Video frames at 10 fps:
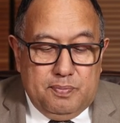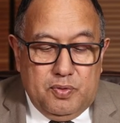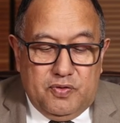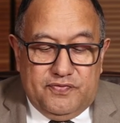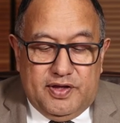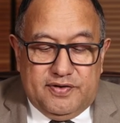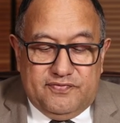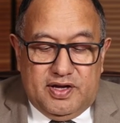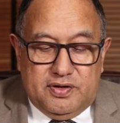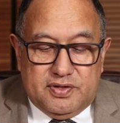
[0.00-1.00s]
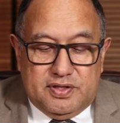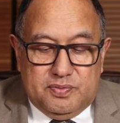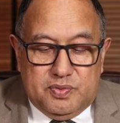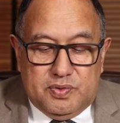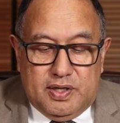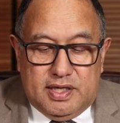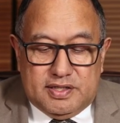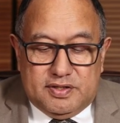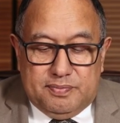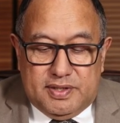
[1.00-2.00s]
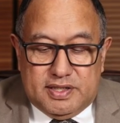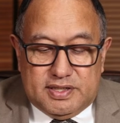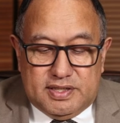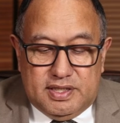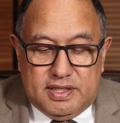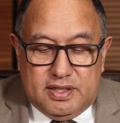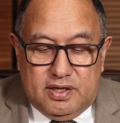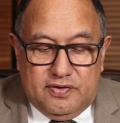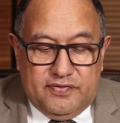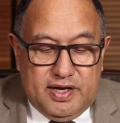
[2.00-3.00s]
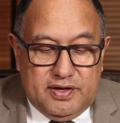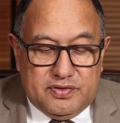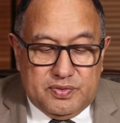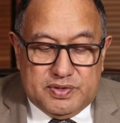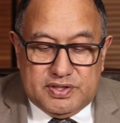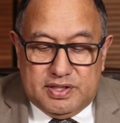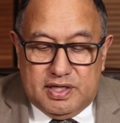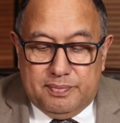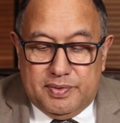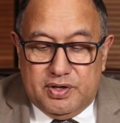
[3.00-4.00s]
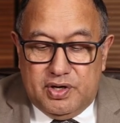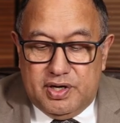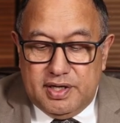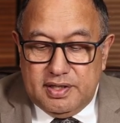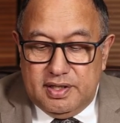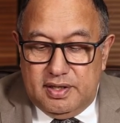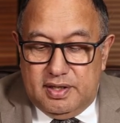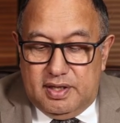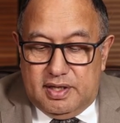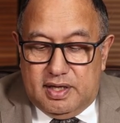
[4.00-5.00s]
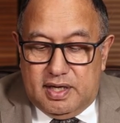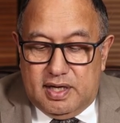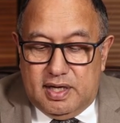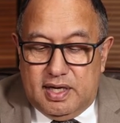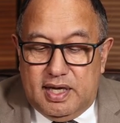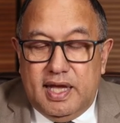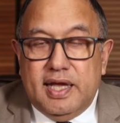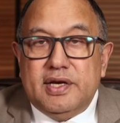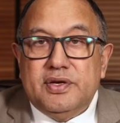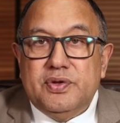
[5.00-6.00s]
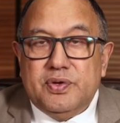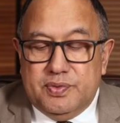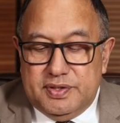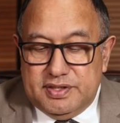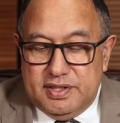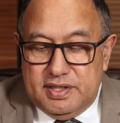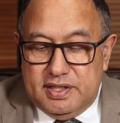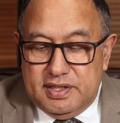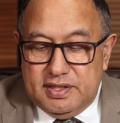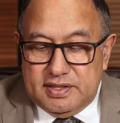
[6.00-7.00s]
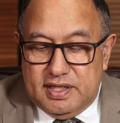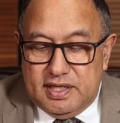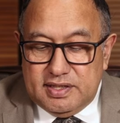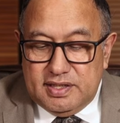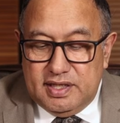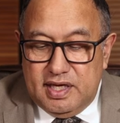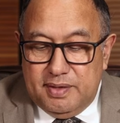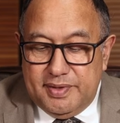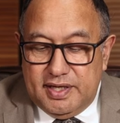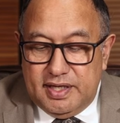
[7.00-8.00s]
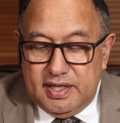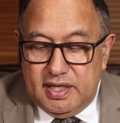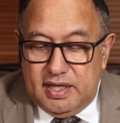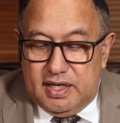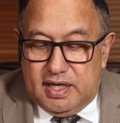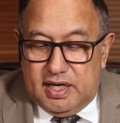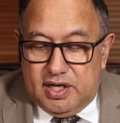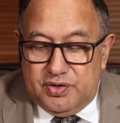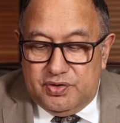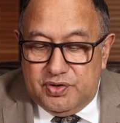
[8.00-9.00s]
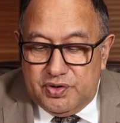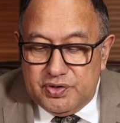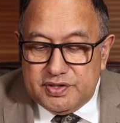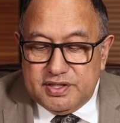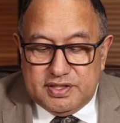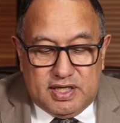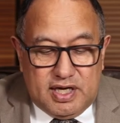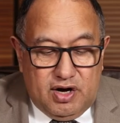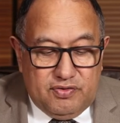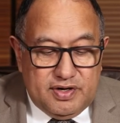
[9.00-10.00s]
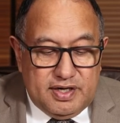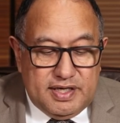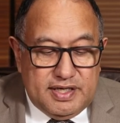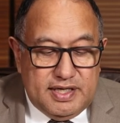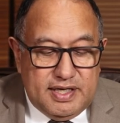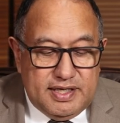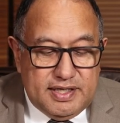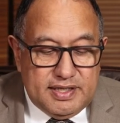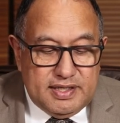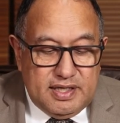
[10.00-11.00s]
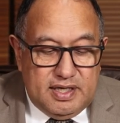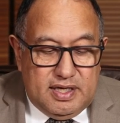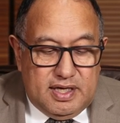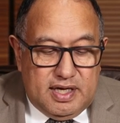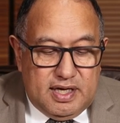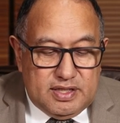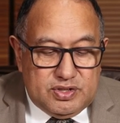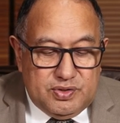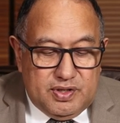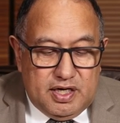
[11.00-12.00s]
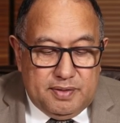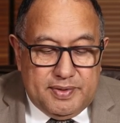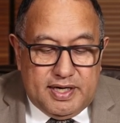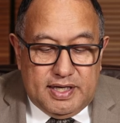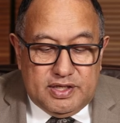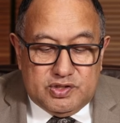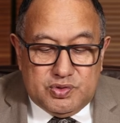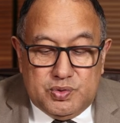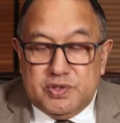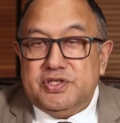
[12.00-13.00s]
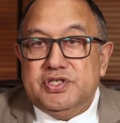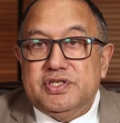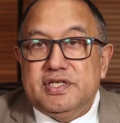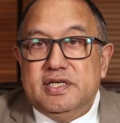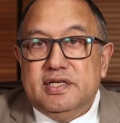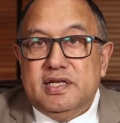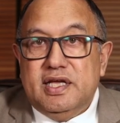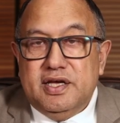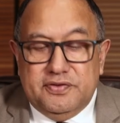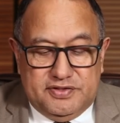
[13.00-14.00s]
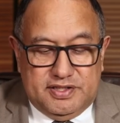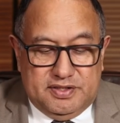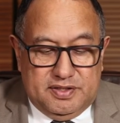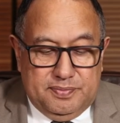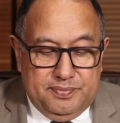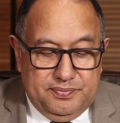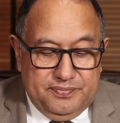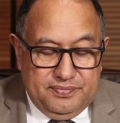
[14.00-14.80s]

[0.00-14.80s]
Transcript: Brooke Van Velden will ask the Minister of Health question number nine, and her question is asking how many nurses are currently needed to eliminate shortages in the health system.